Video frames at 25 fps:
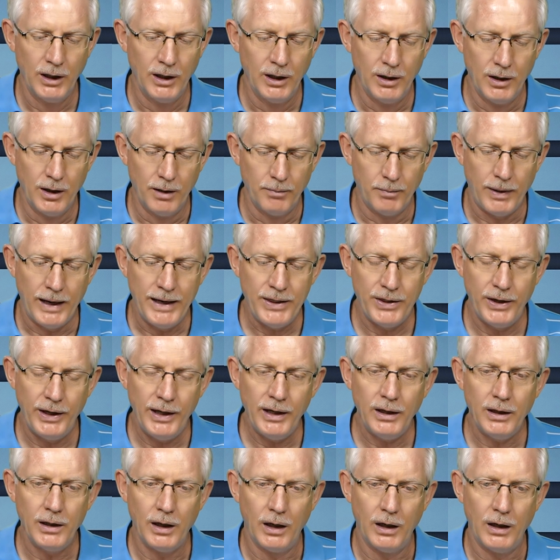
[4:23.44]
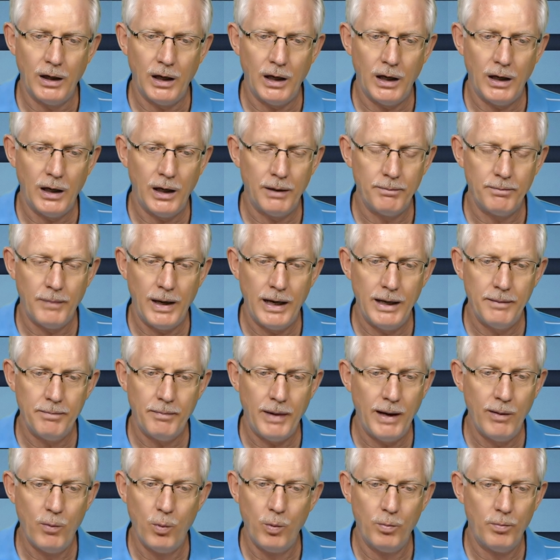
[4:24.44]
By then, my,
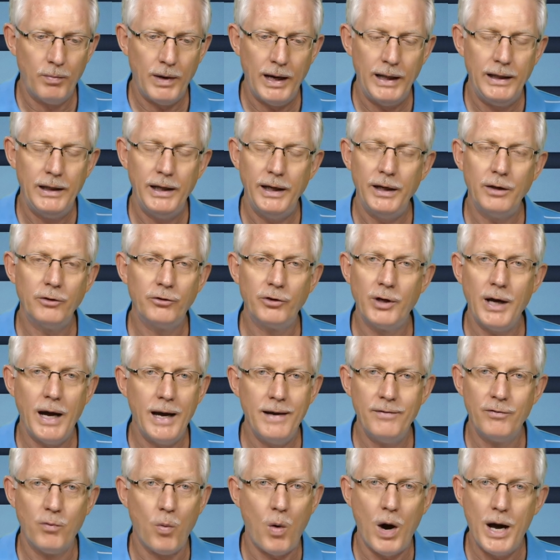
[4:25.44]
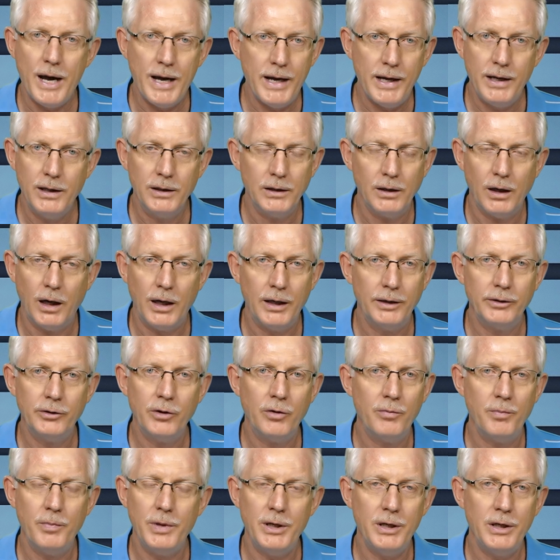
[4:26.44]
my, my legs gave way under
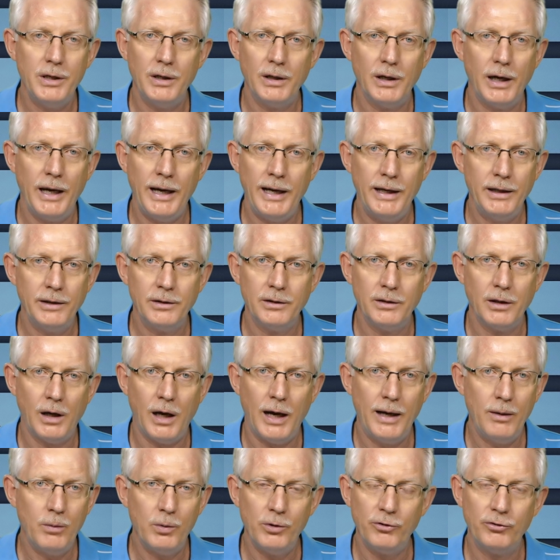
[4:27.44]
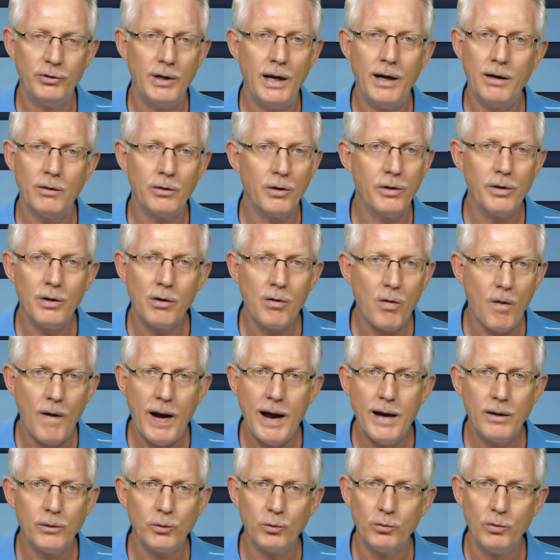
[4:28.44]
me and I was down on the
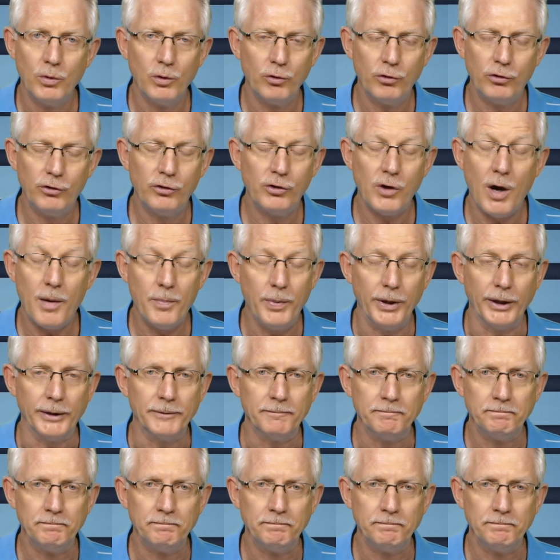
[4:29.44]
ground sobbing.